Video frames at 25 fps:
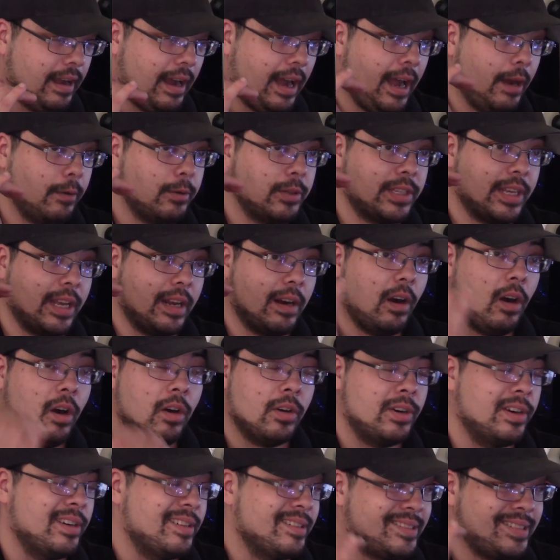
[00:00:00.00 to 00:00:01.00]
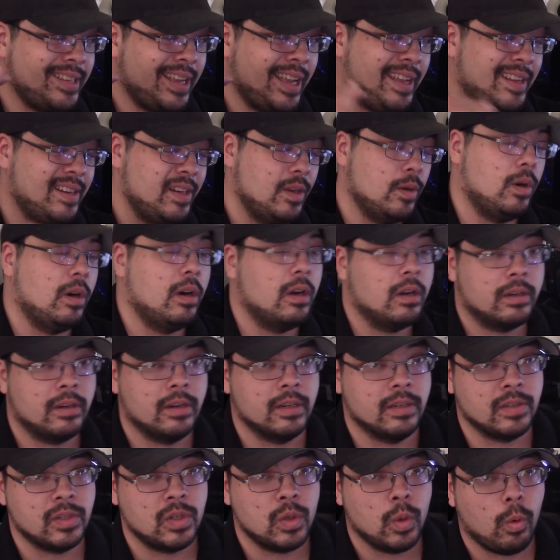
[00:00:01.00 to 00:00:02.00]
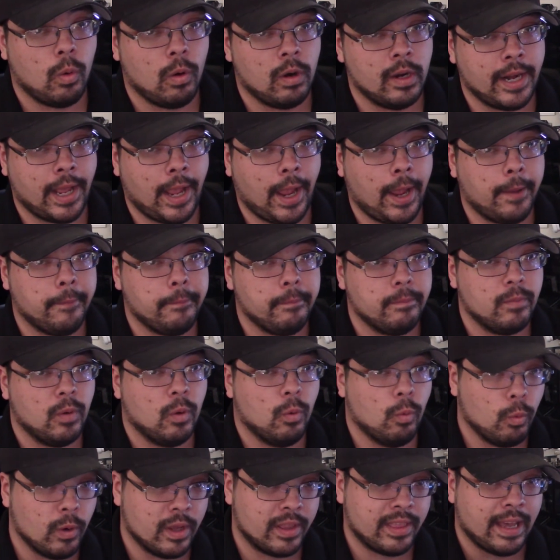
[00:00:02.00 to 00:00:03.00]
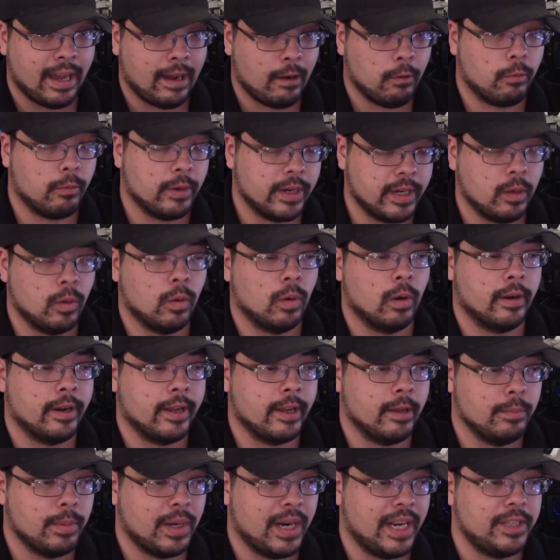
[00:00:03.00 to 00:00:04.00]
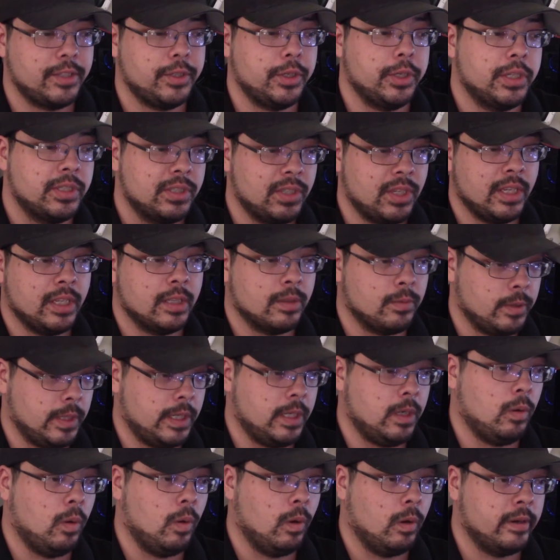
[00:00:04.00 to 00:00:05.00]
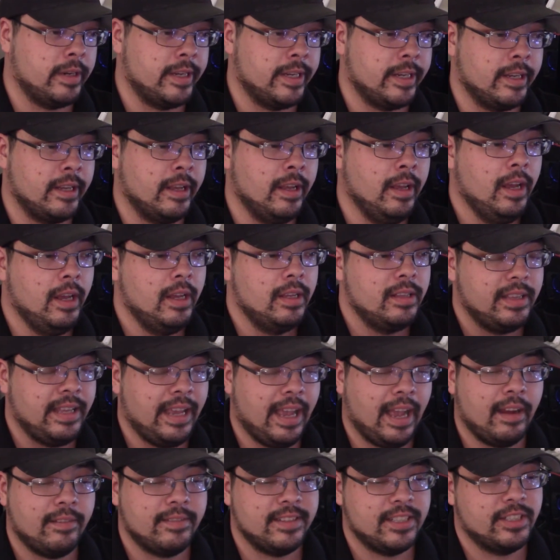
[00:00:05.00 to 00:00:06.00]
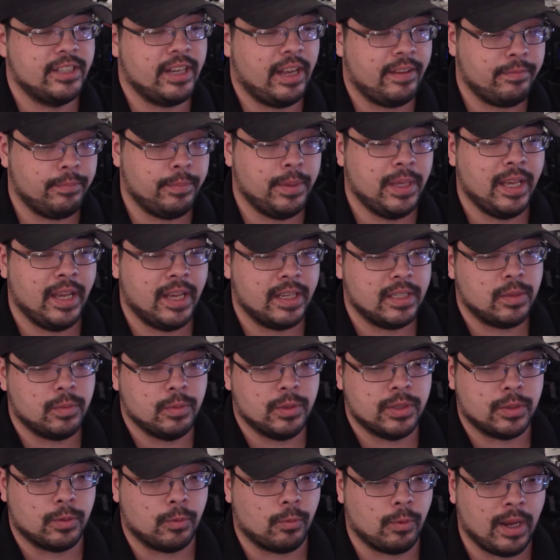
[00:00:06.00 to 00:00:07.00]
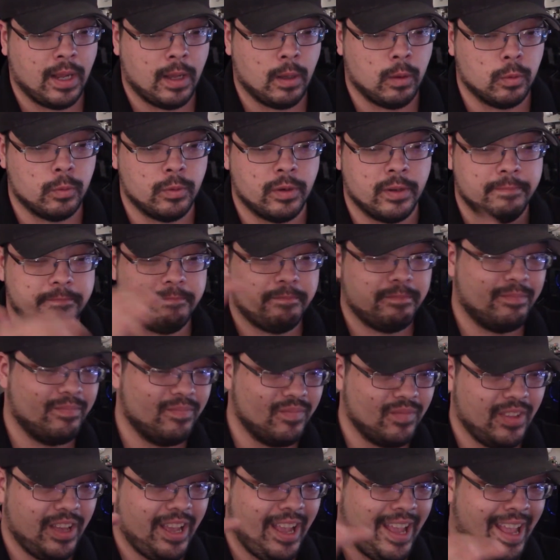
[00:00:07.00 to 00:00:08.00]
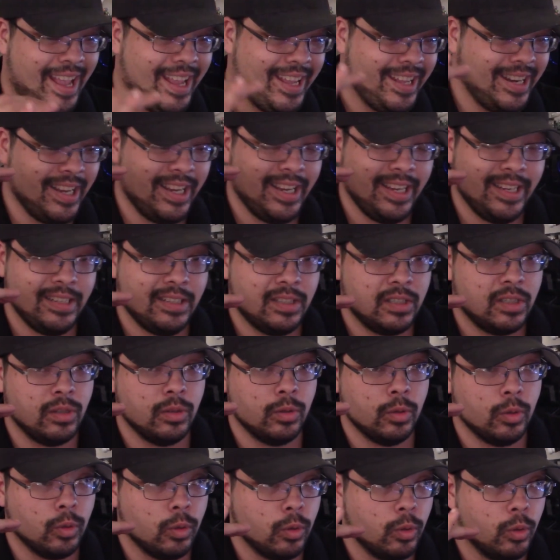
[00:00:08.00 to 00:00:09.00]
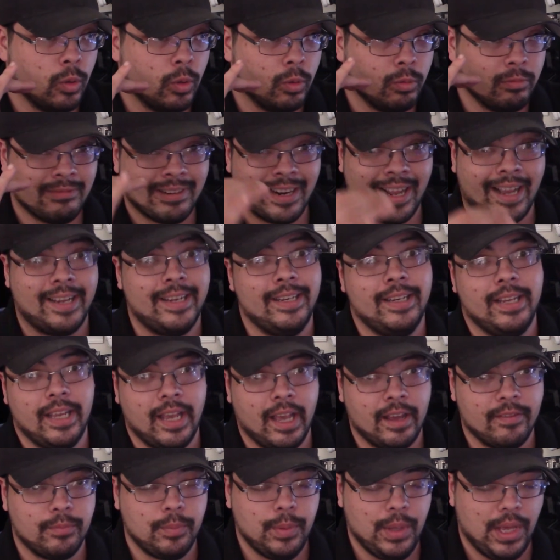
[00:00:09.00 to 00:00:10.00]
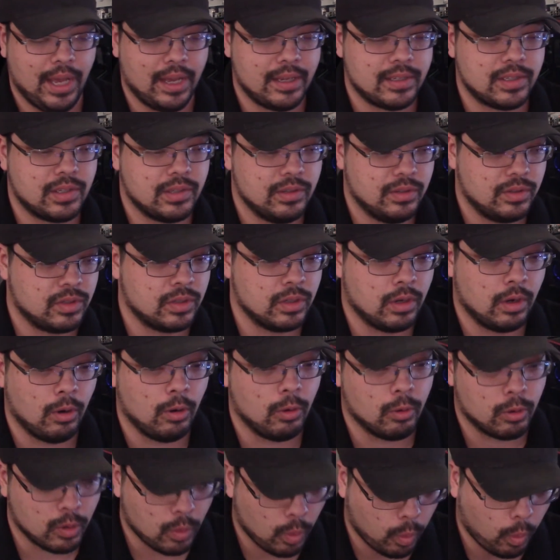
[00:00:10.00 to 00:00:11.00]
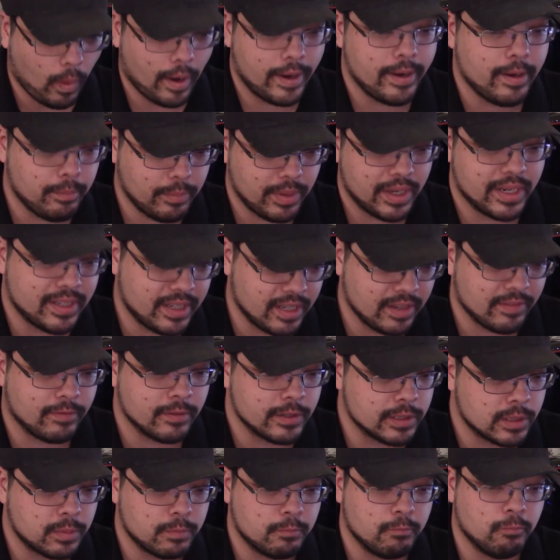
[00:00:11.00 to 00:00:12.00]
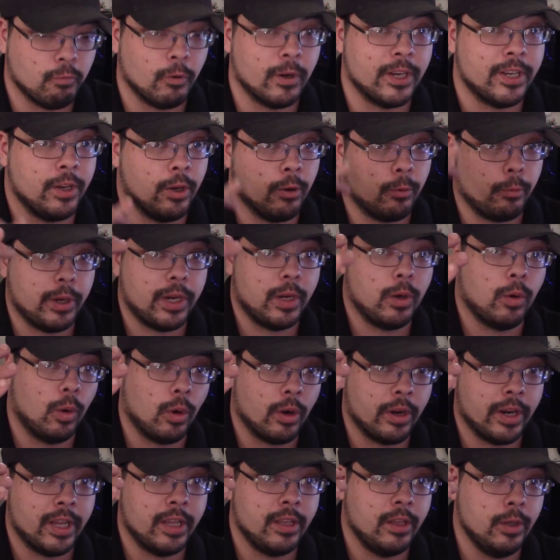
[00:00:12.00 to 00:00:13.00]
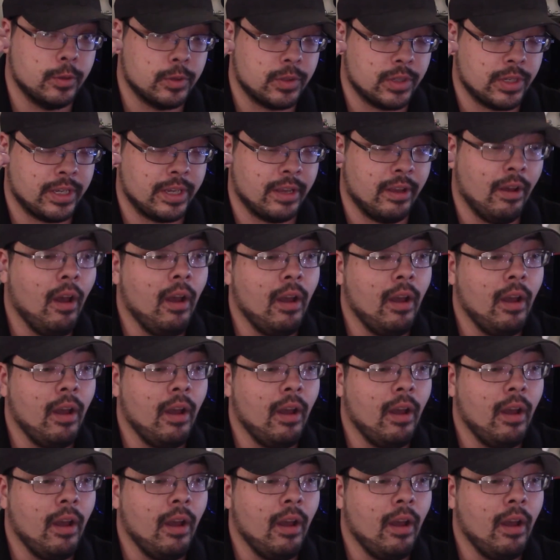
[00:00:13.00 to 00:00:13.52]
I was at 110 to 120 without recording, but as you can see in the recording, the average FPS was around 80 to 90 FPS. So quite a big difference when you're recording using